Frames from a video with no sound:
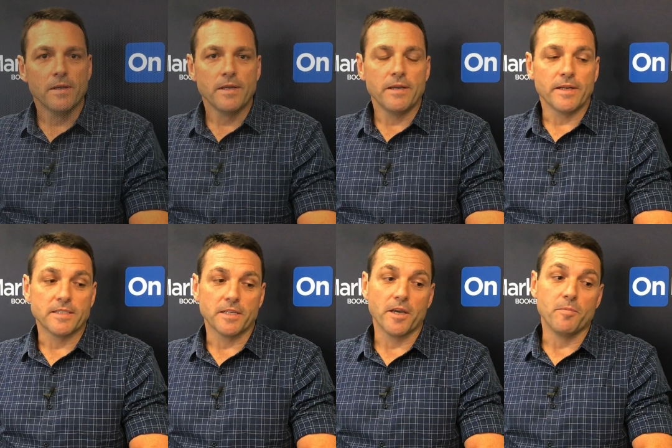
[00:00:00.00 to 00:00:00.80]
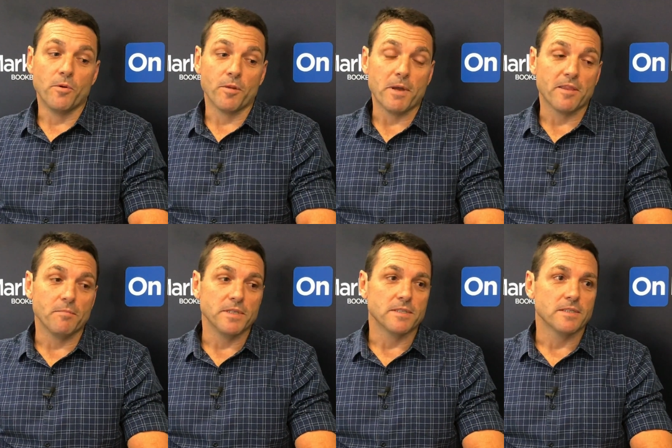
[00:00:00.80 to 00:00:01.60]
Yeah, I guess the key point about the
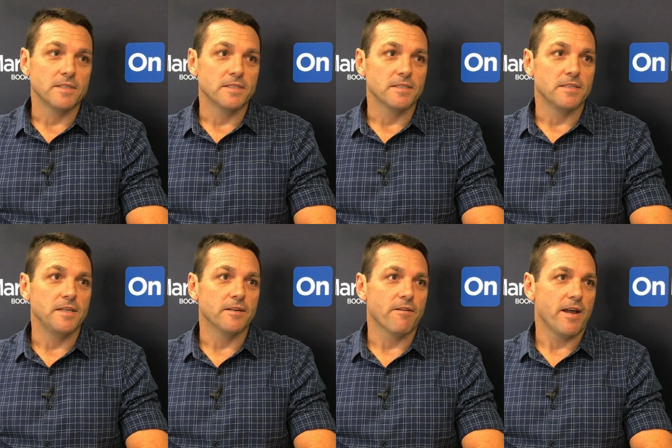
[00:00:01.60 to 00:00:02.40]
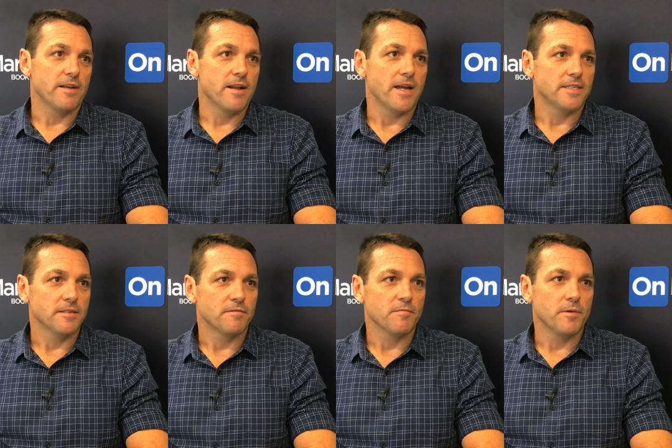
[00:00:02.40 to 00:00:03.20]
business is its integrated
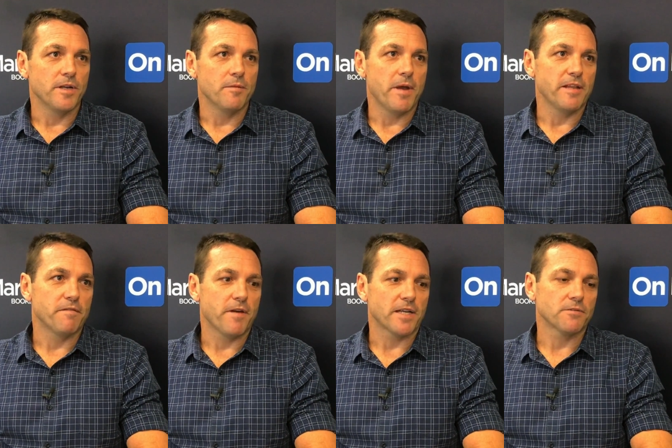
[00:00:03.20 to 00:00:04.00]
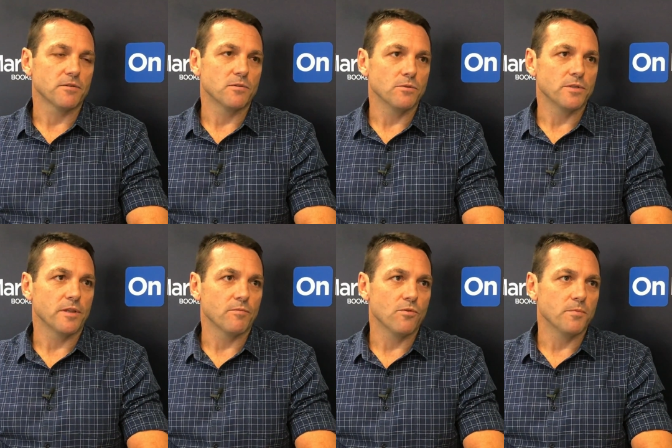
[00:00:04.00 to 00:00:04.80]
nature, from being a manufacturer
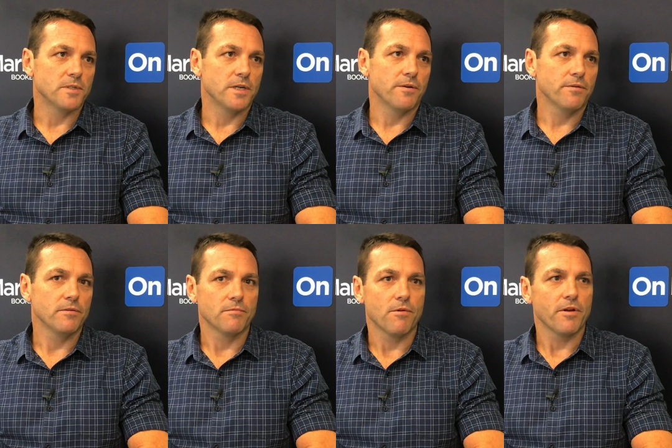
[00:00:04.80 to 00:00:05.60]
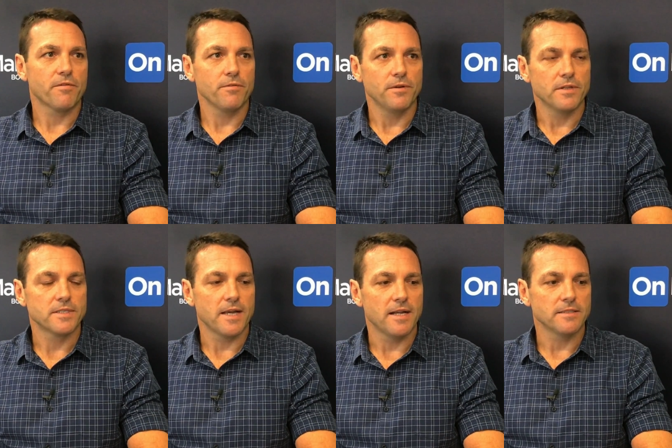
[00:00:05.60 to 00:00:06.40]
sourcing the raw material right through to the
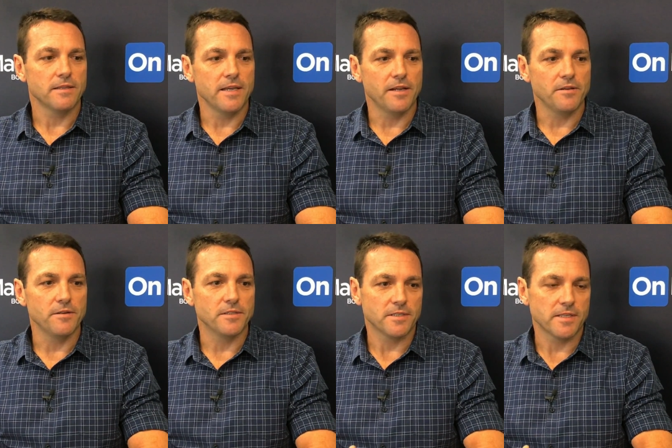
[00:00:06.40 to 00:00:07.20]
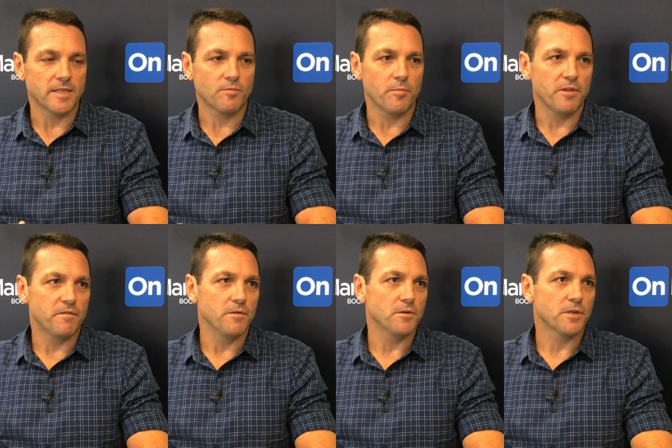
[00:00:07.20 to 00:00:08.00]
sale to the end user. So that's probably the
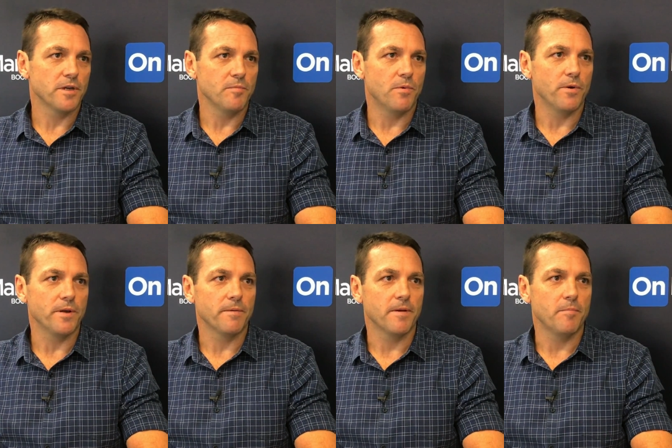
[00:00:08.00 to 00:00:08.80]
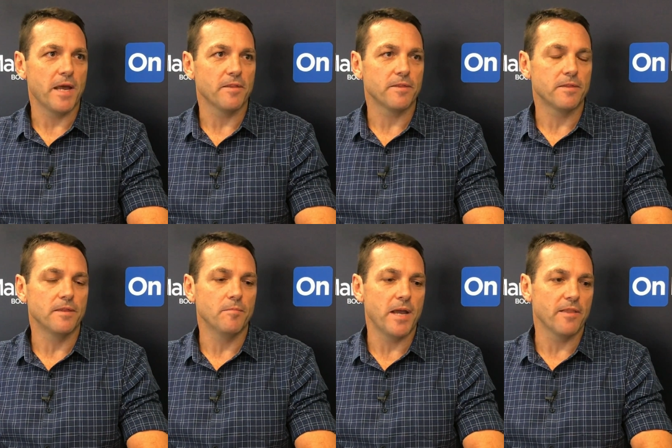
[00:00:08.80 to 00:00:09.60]
first key point about
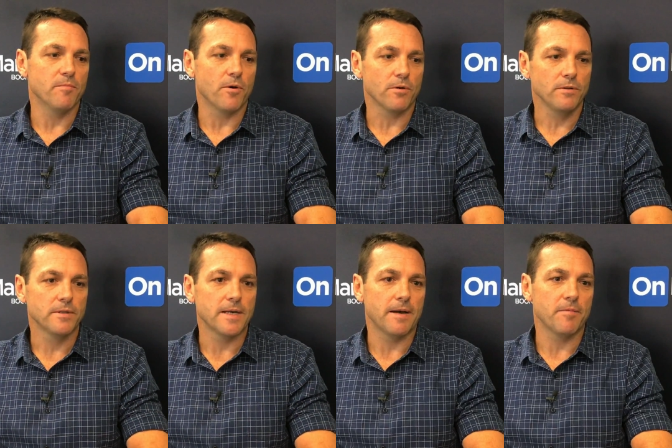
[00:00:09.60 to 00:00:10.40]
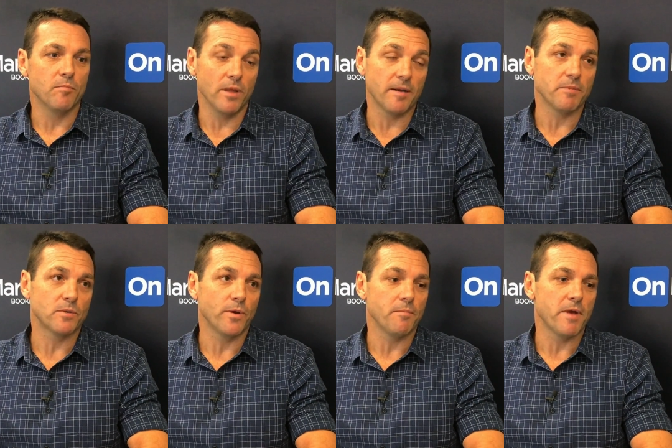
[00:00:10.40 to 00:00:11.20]
the model. The blend
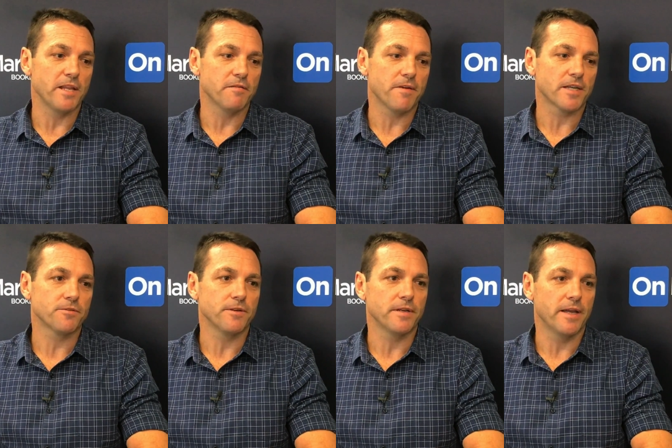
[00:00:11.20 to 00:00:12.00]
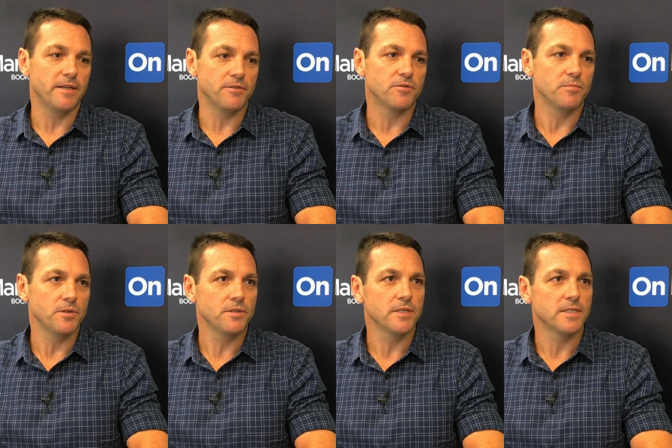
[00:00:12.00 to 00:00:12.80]
between manufacturing and
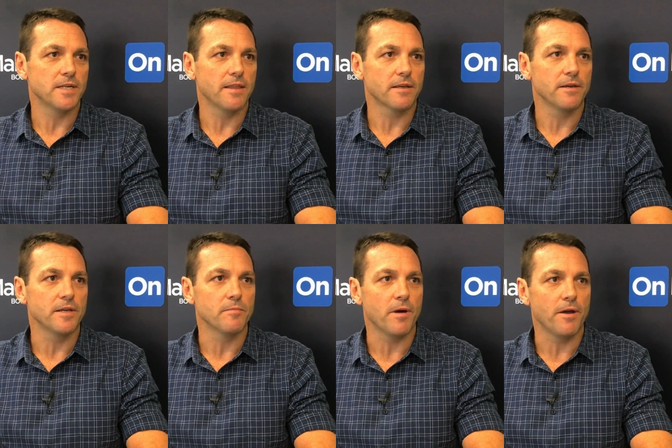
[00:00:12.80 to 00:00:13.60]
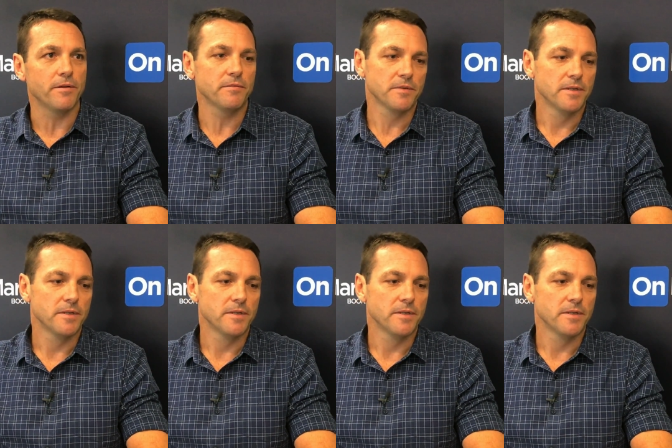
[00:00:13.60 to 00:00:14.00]
distribution is another key component.